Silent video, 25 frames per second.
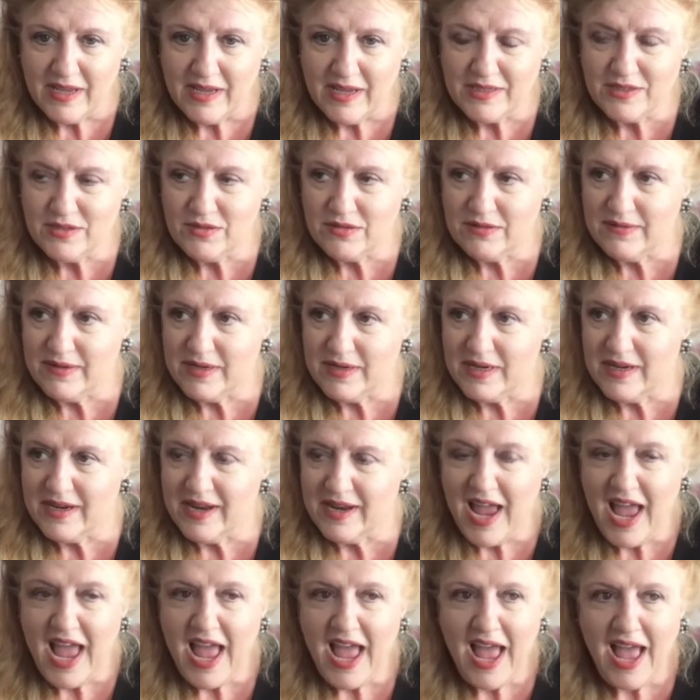Do you know,
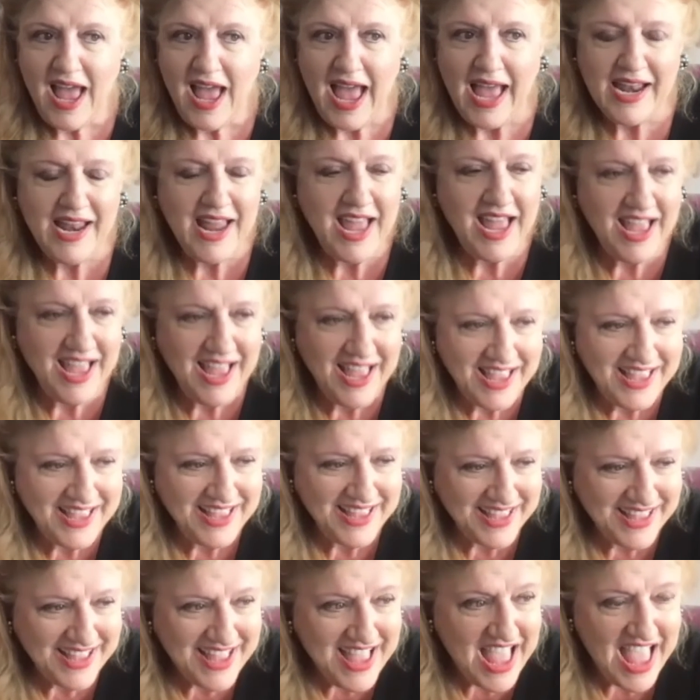and
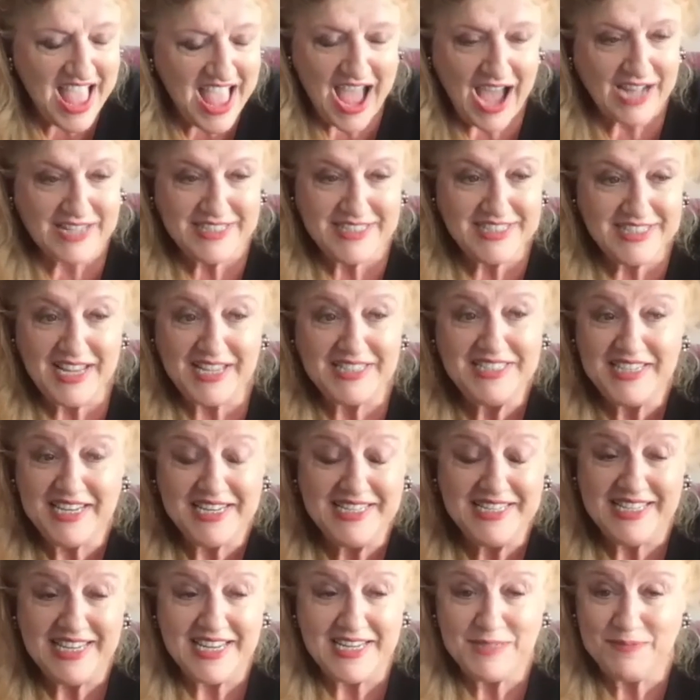I said, "I
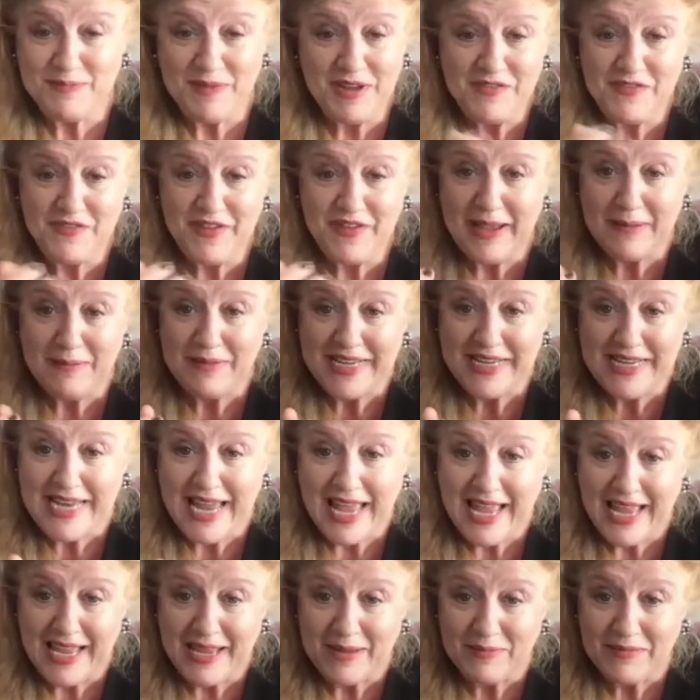didn't. It's my family
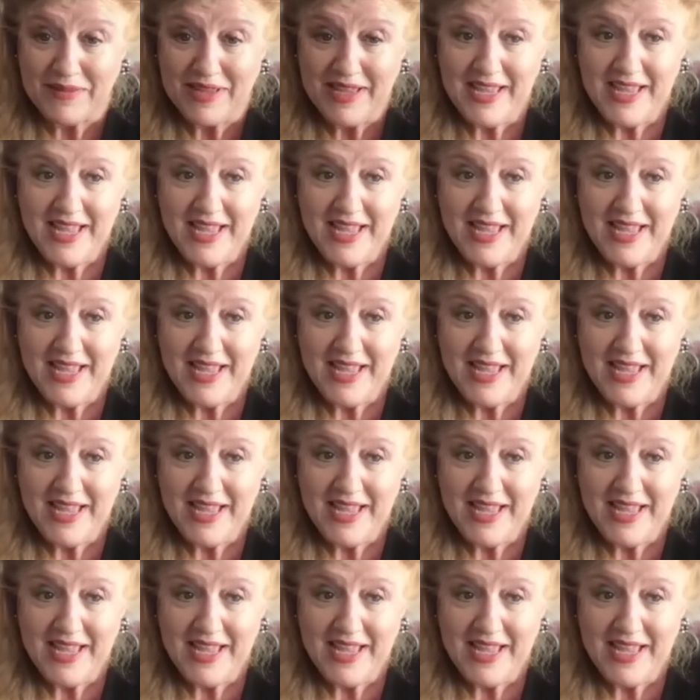name."